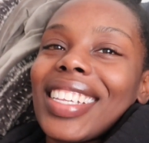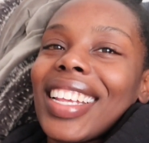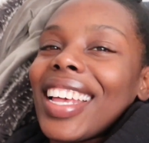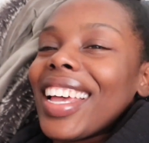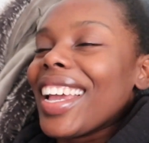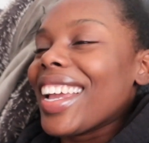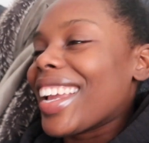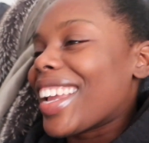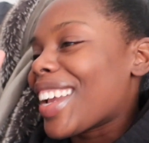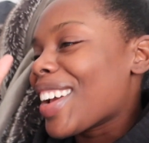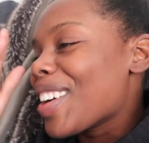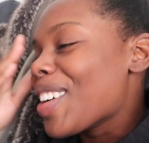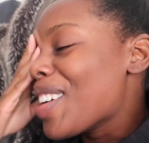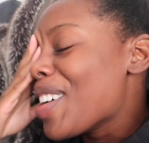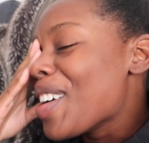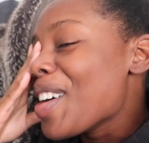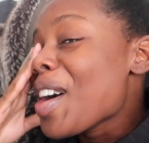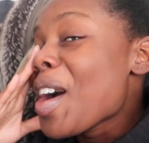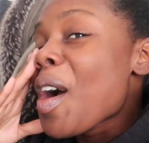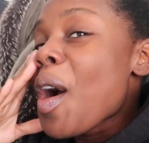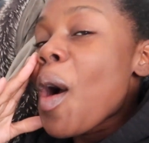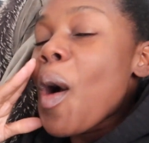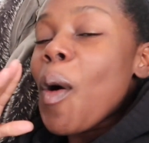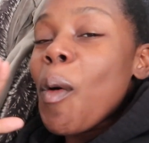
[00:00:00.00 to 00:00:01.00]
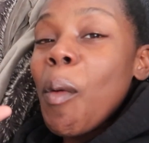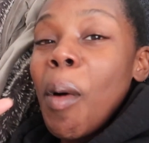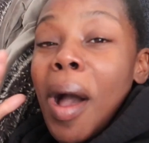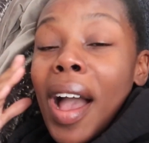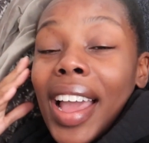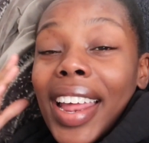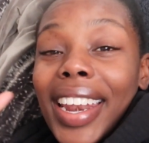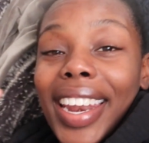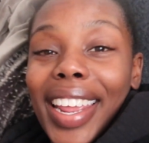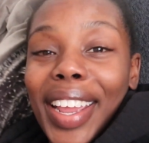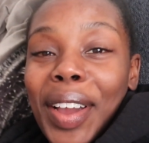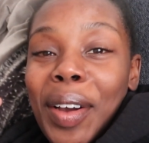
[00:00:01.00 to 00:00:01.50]
Like,
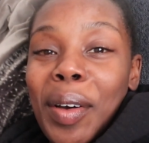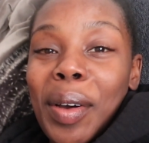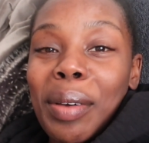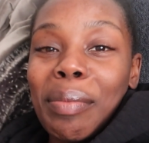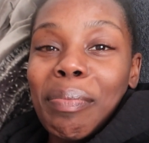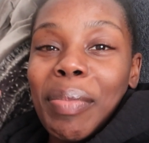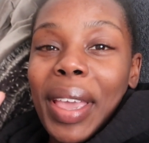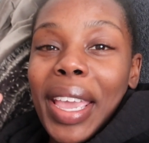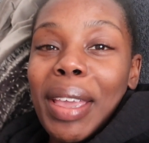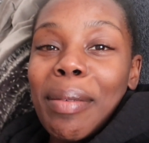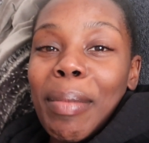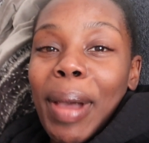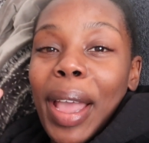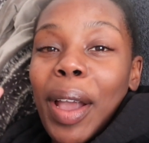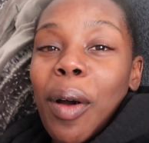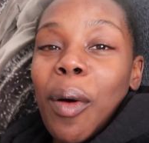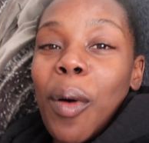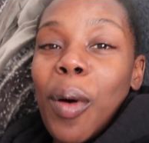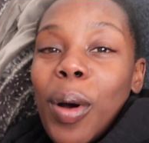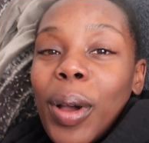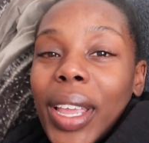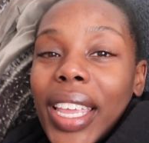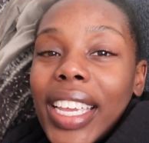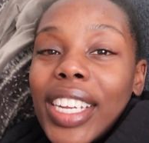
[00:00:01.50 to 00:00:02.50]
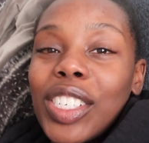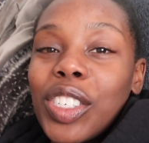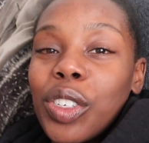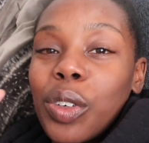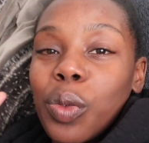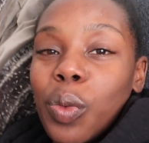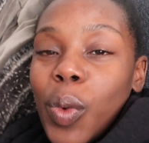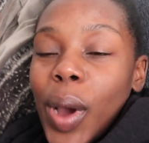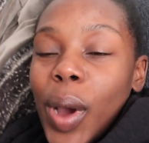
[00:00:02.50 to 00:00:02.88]
why did I go and paint my whole kitchen